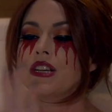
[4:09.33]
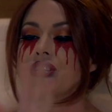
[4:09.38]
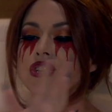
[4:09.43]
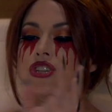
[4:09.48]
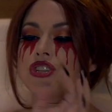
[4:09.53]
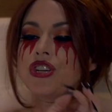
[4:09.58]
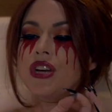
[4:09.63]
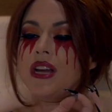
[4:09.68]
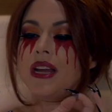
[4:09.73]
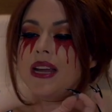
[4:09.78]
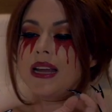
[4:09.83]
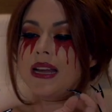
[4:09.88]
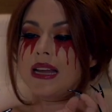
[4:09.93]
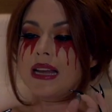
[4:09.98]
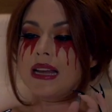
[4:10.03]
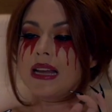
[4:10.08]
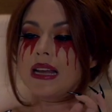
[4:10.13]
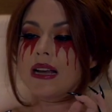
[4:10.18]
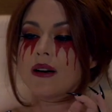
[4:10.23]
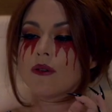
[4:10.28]

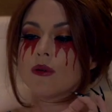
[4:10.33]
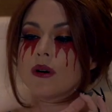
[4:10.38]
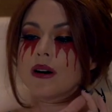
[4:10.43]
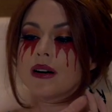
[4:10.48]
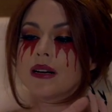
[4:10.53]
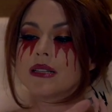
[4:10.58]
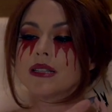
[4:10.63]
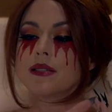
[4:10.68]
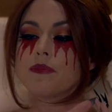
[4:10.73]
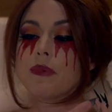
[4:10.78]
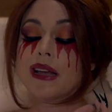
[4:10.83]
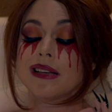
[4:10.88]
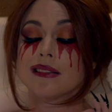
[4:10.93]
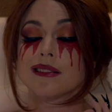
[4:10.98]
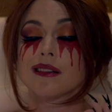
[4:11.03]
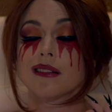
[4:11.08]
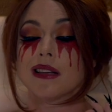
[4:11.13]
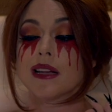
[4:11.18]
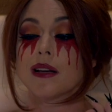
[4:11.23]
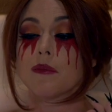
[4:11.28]
She was
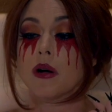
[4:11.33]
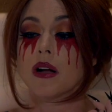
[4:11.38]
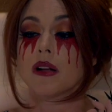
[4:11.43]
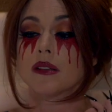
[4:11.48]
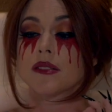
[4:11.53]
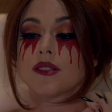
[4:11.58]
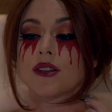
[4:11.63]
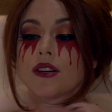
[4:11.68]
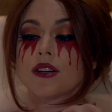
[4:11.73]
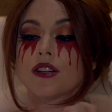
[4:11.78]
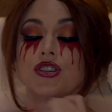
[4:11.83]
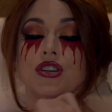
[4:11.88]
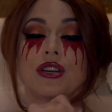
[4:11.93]
basically a monster.